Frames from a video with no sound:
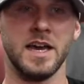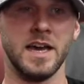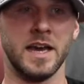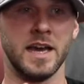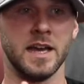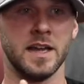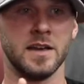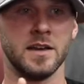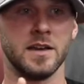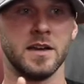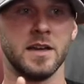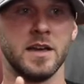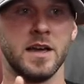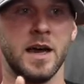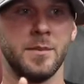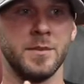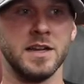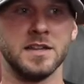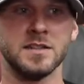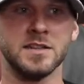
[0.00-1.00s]
And
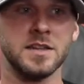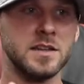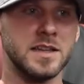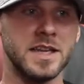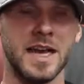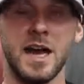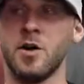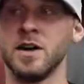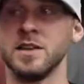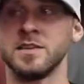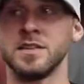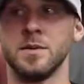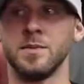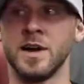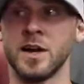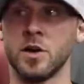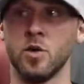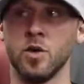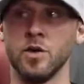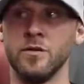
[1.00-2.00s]
I mean, it's literally how I set
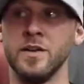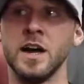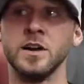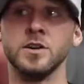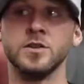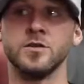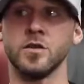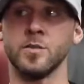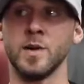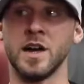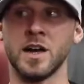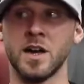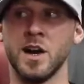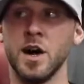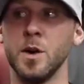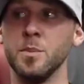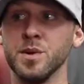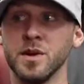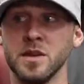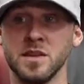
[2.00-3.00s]
my core values for my
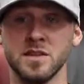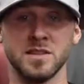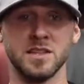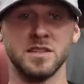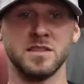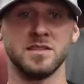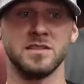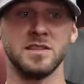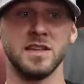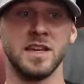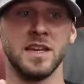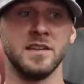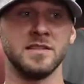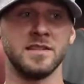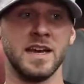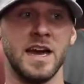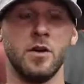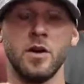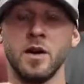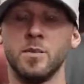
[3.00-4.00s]
companies.
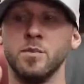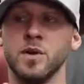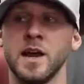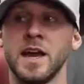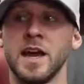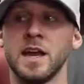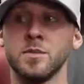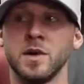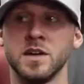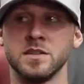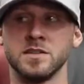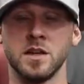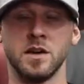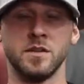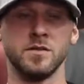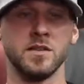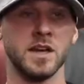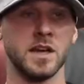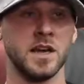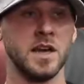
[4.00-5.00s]
It's how I brand
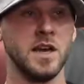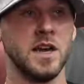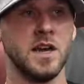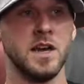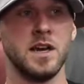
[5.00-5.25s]
myself. Like,